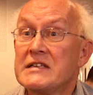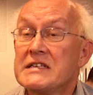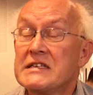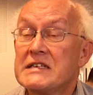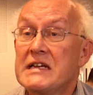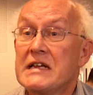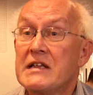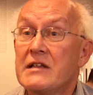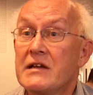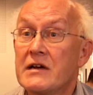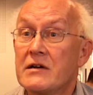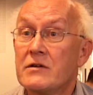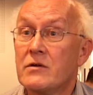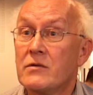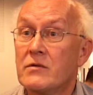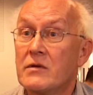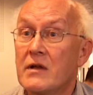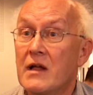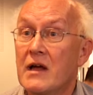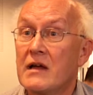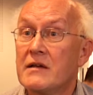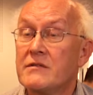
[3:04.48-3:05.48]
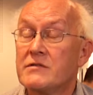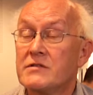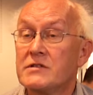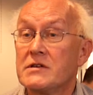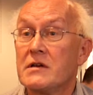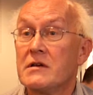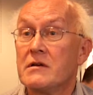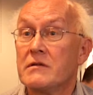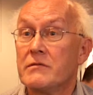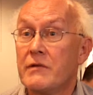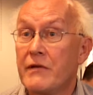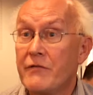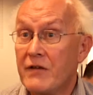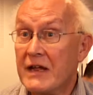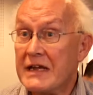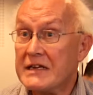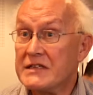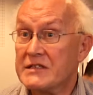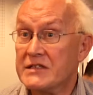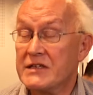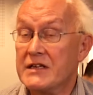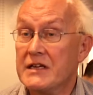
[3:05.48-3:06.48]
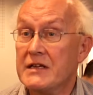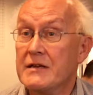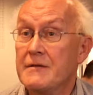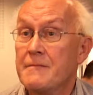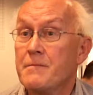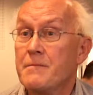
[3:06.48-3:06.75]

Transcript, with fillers: see their own lives reflected in.